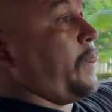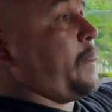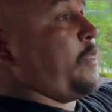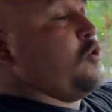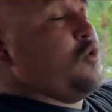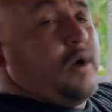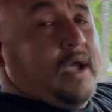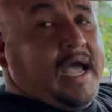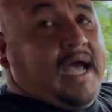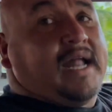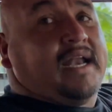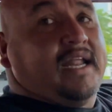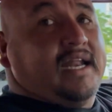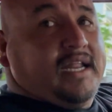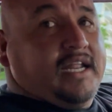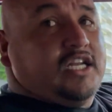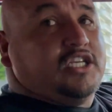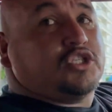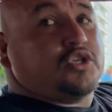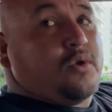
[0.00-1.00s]
who had it
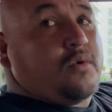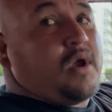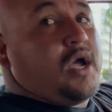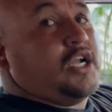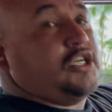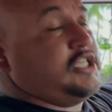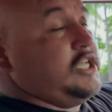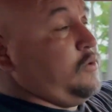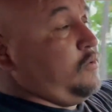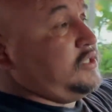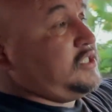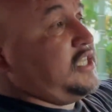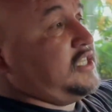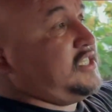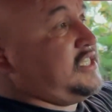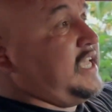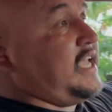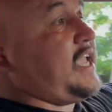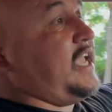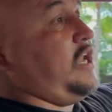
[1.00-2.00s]
in his garage. He was the
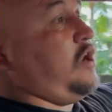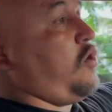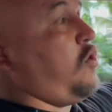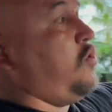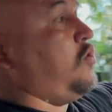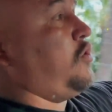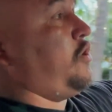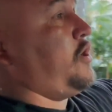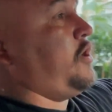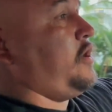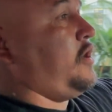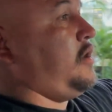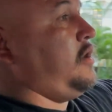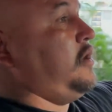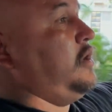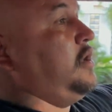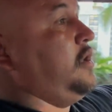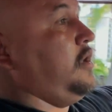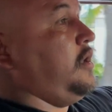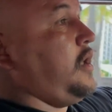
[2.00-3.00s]
second owner,
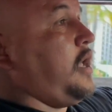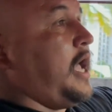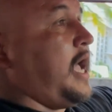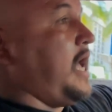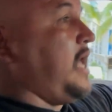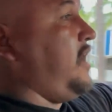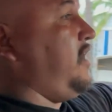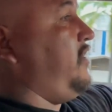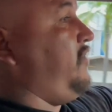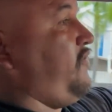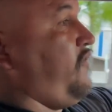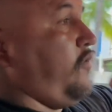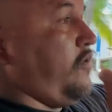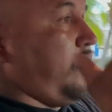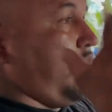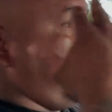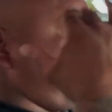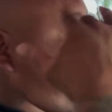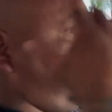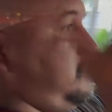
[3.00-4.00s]
had it
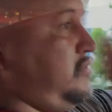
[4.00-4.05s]
for